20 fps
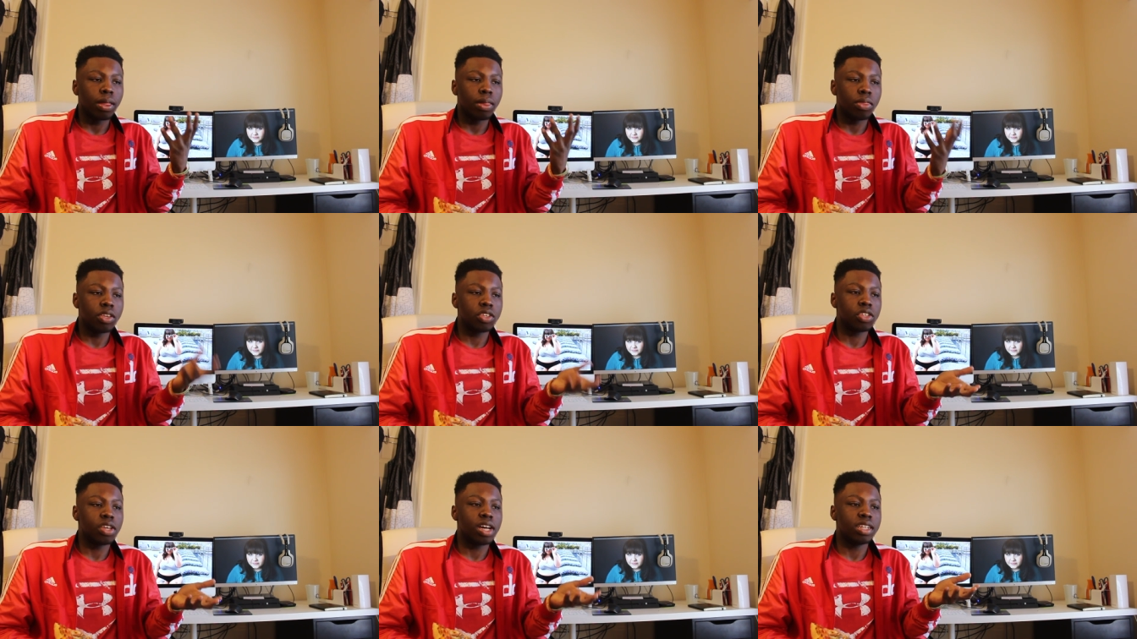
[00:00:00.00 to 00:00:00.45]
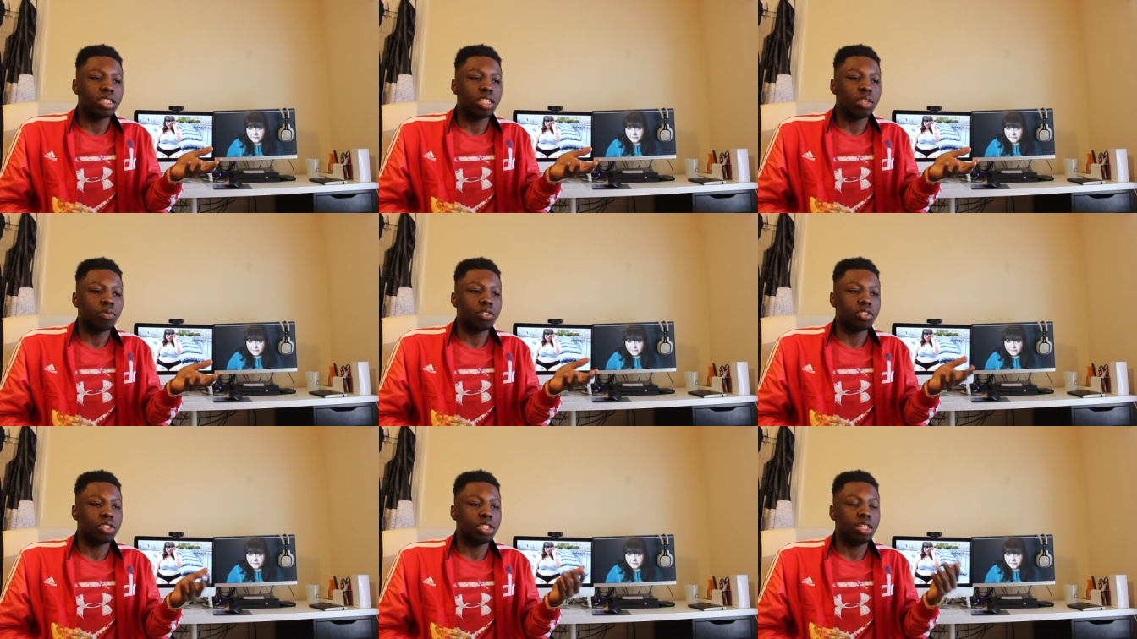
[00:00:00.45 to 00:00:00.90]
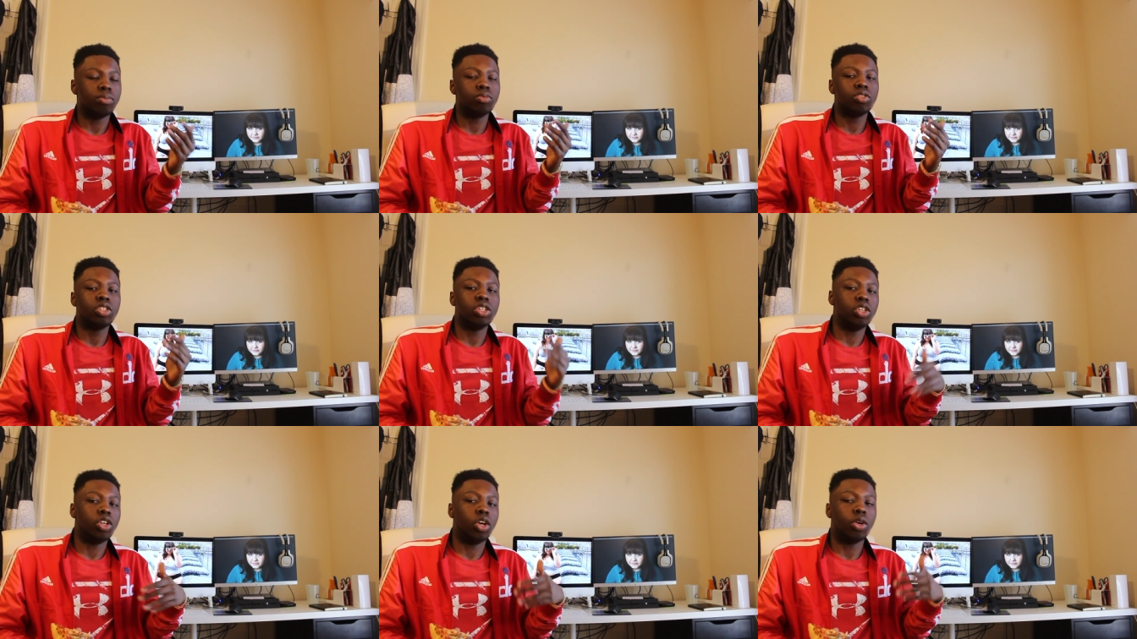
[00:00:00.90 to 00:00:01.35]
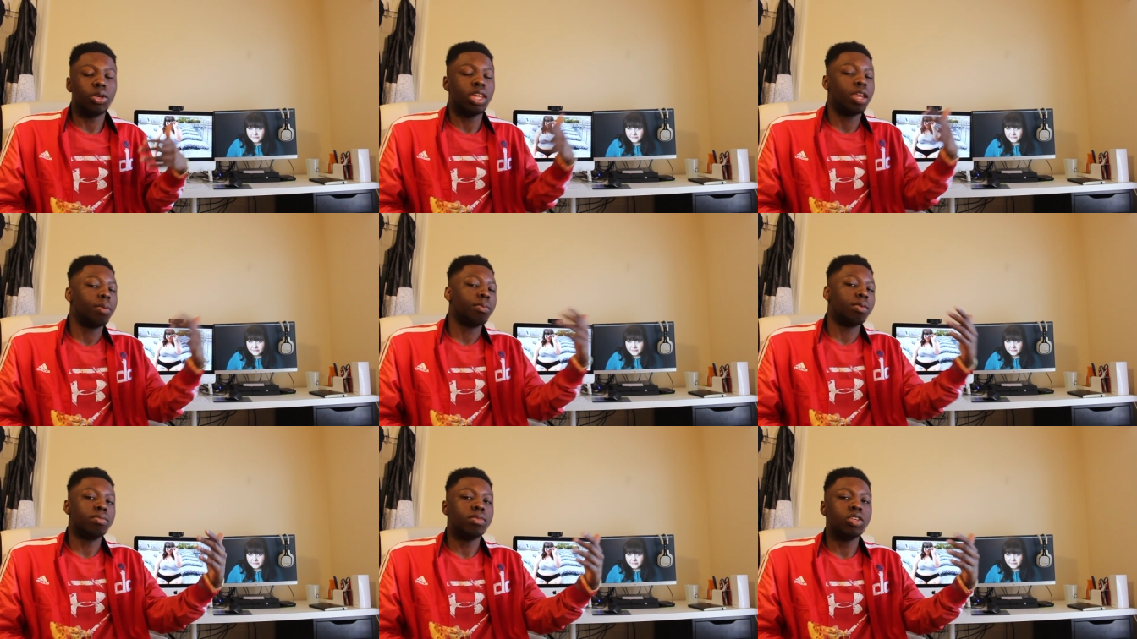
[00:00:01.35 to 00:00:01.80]
this high self-esteem to, get
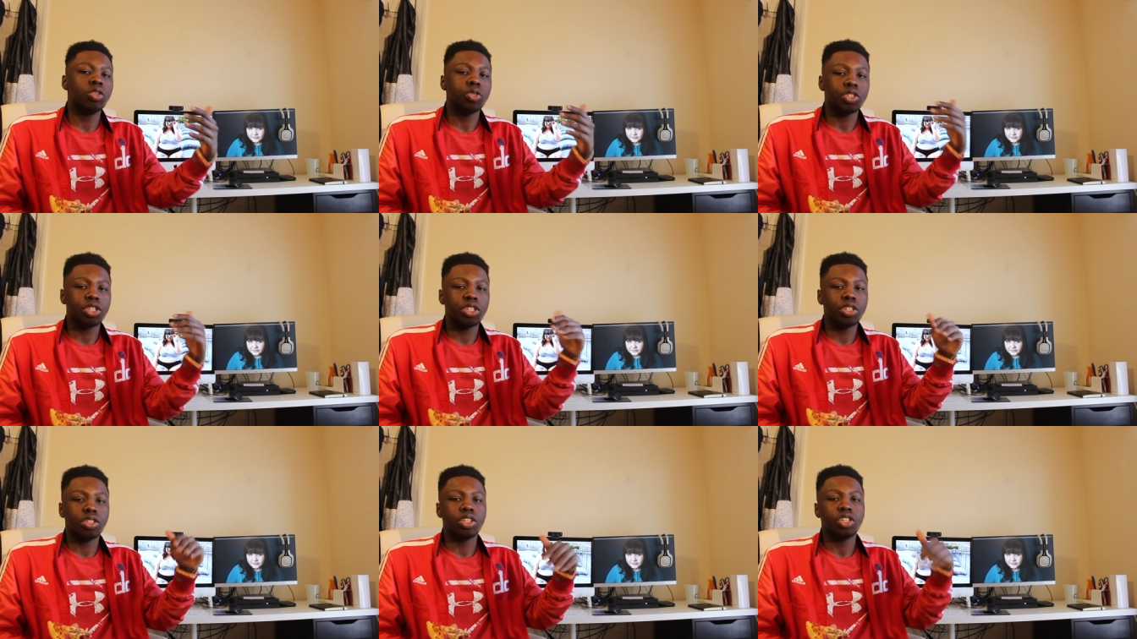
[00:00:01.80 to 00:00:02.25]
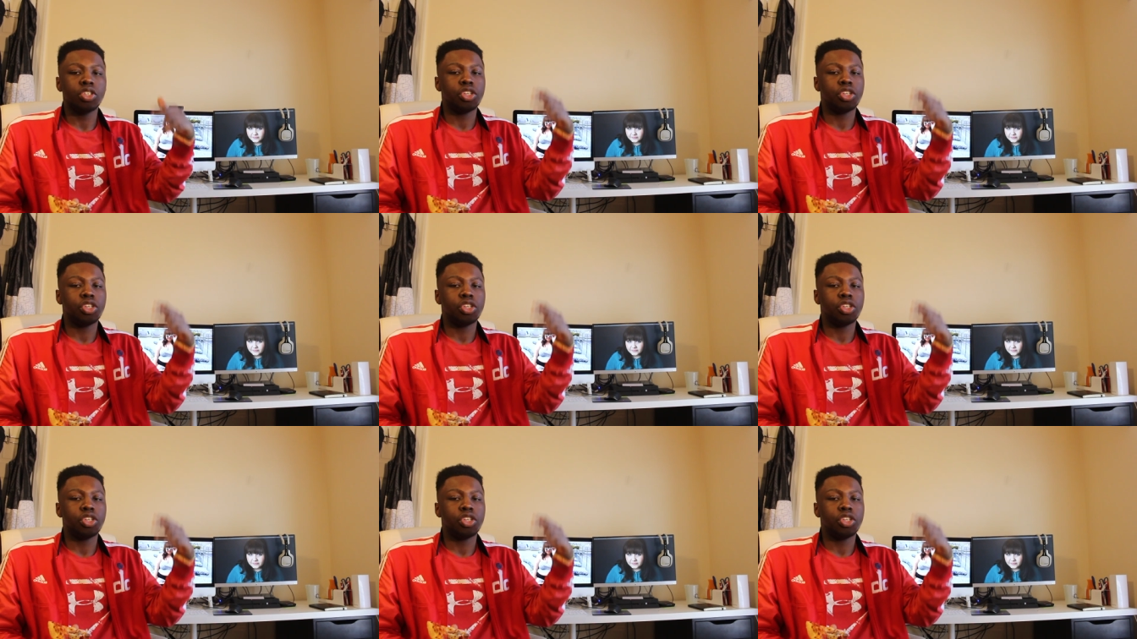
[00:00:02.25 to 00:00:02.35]
a promotion.